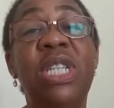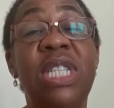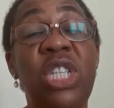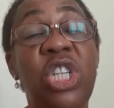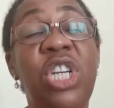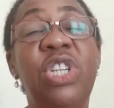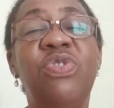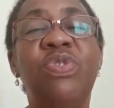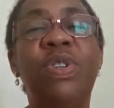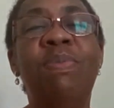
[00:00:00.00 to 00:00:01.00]
is the
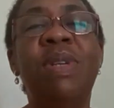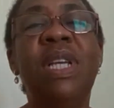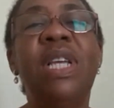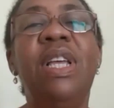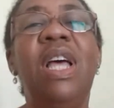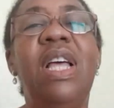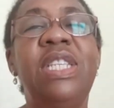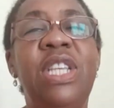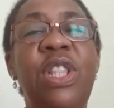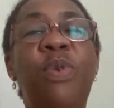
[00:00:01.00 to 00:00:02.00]
church room,
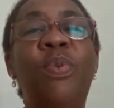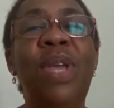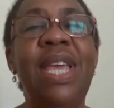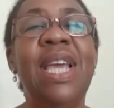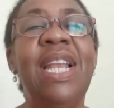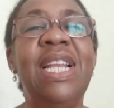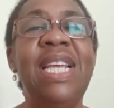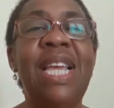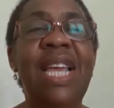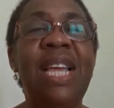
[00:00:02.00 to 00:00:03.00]
so that we can
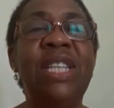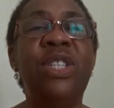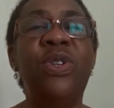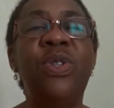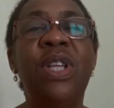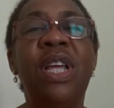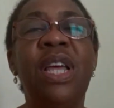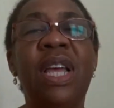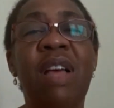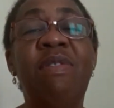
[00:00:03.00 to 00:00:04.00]
adhere to
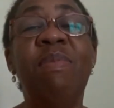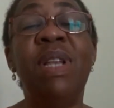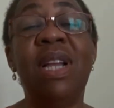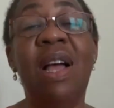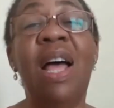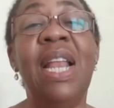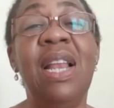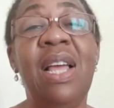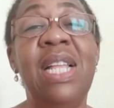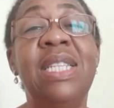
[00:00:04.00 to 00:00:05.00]
the government
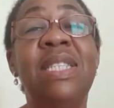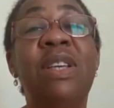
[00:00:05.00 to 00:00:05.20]
guidelines